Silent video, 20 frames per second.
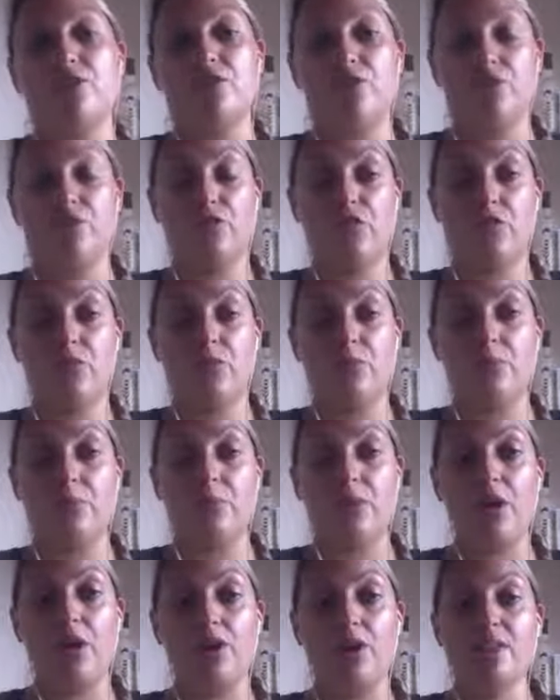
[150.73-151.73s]
do follow-on
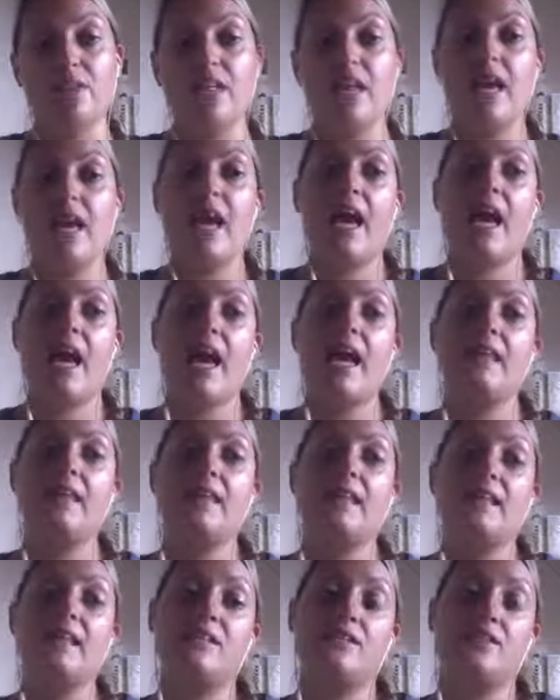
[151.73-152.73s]
blogs and
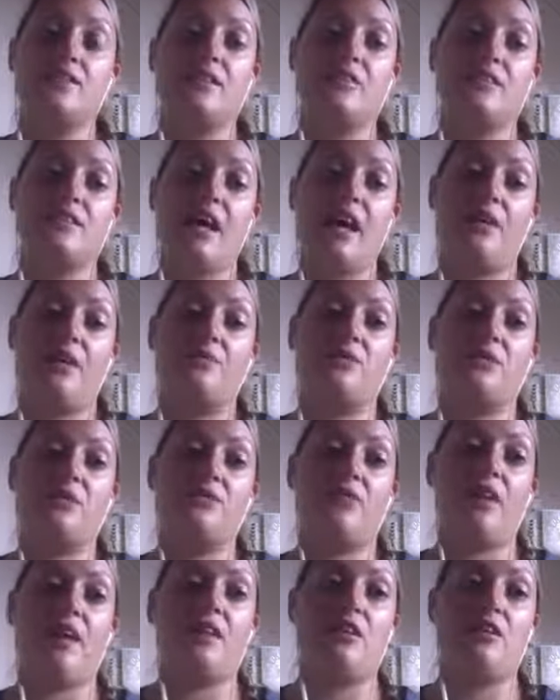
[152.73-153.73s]
then start to help to
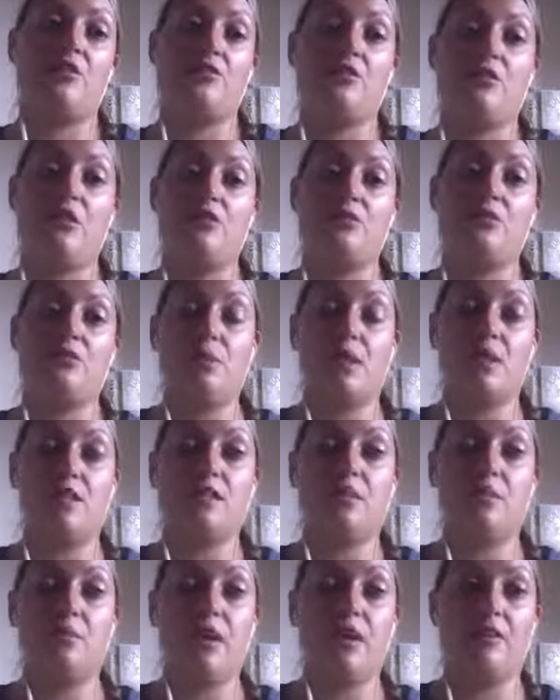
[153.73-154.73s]
create those social
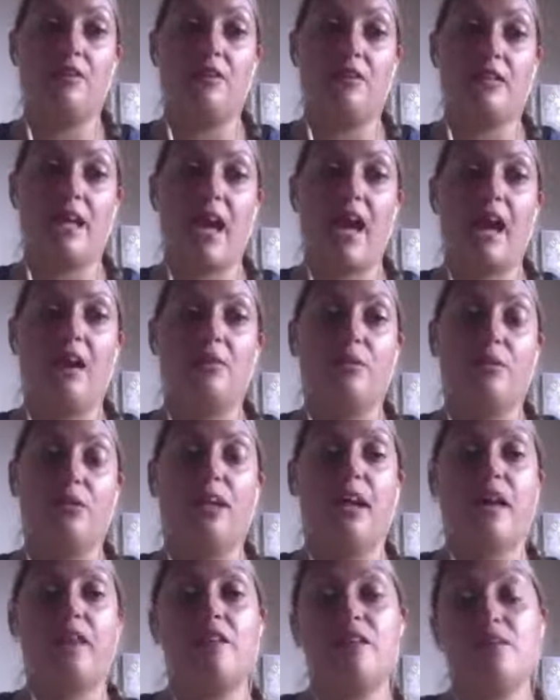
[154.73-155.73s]
media posts to help you
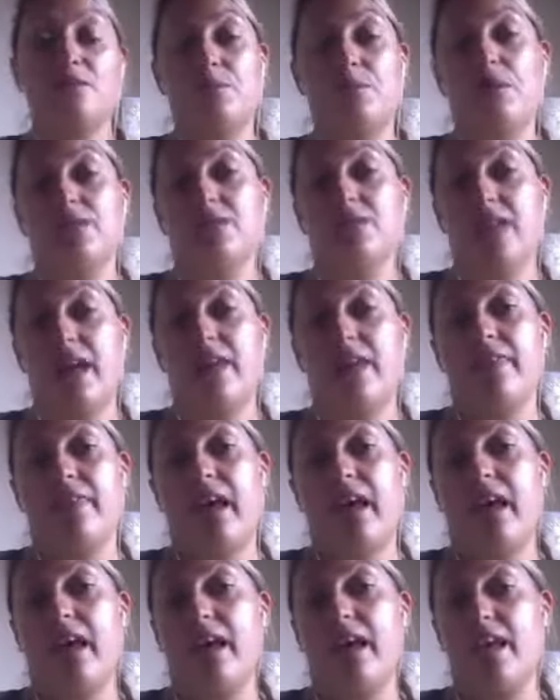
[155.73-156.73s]
get those blogs out
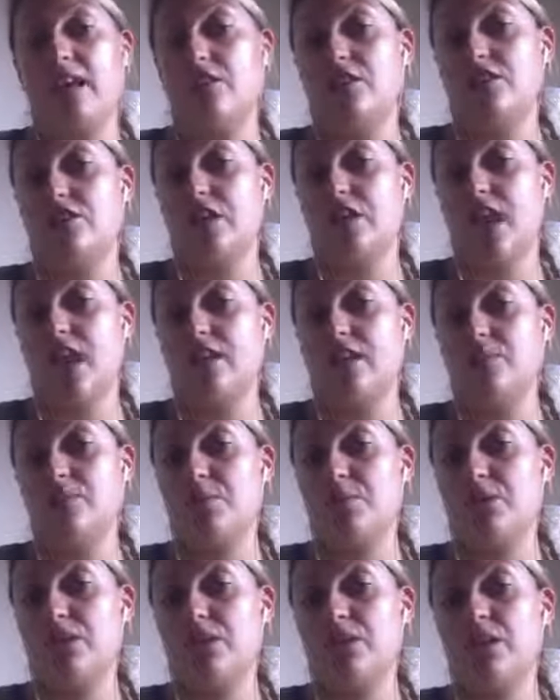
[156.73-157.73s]
there and shared
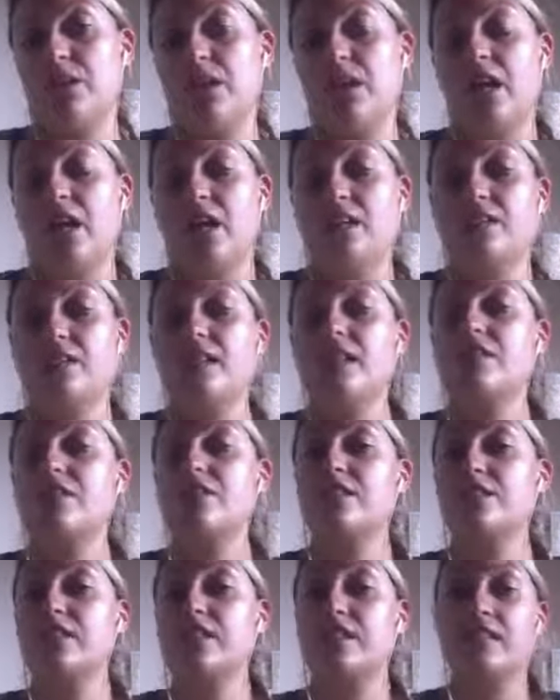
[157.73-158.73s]
more. So that's
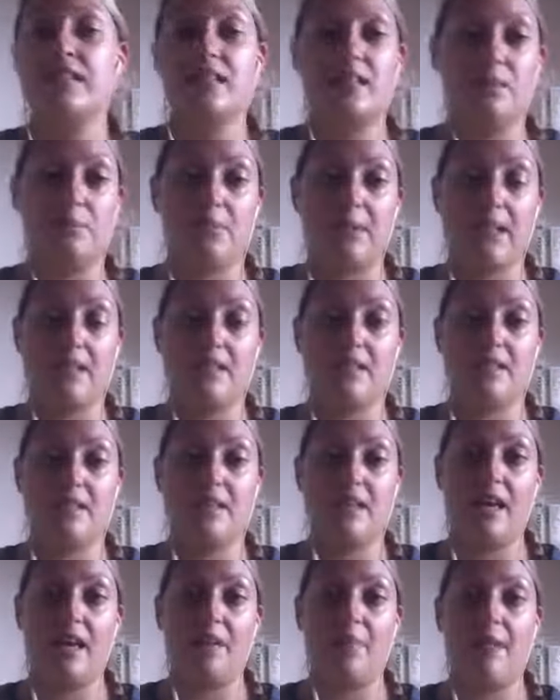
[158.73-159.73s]
just a little bit
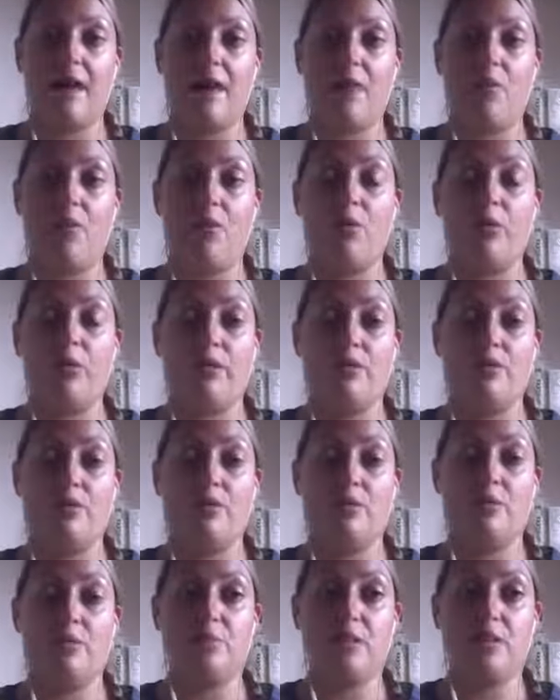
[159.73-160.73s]
about what we do
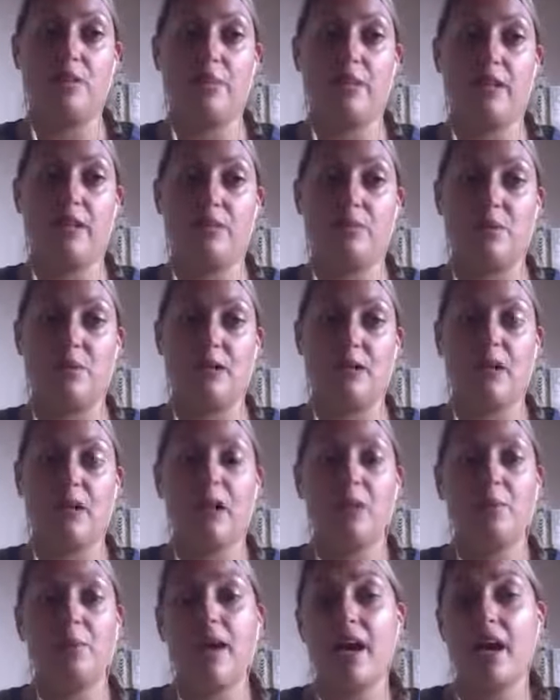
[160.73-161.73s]
with blog management.
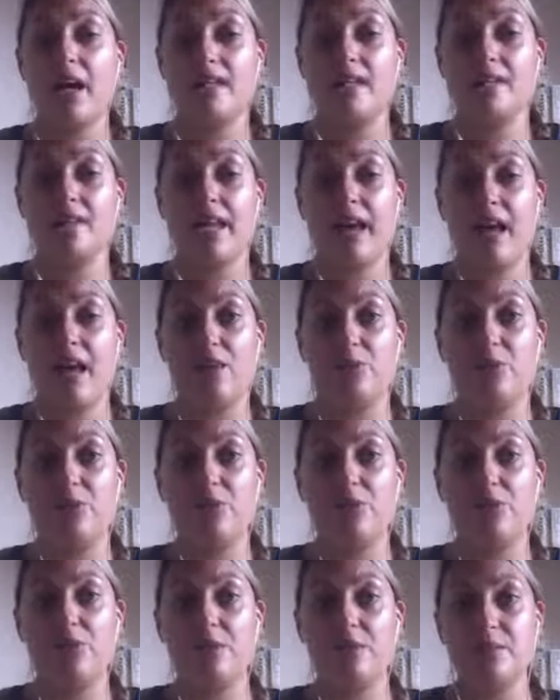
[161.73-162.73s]
But how does it help
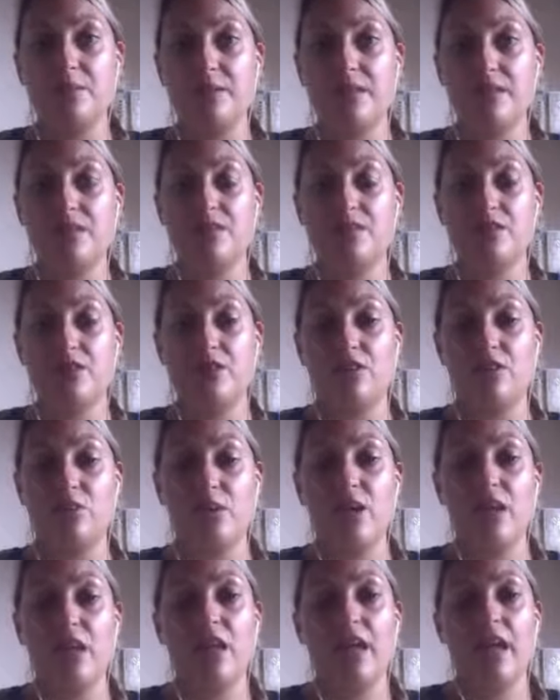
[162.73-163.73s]
you as a business owner?
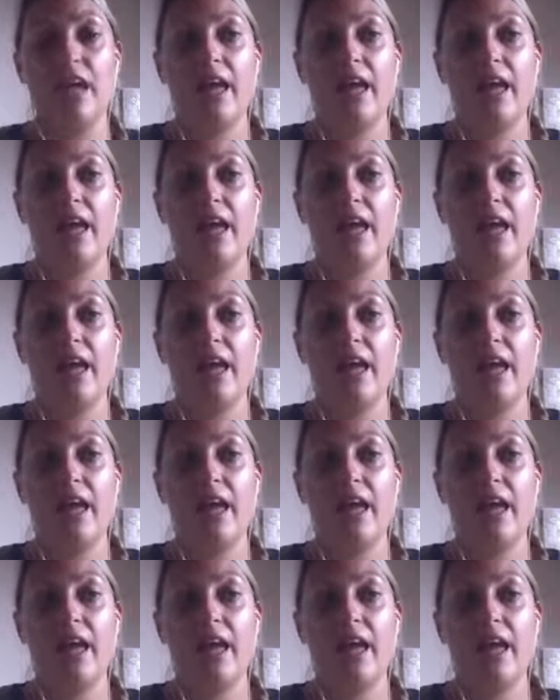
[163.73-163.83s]
Well,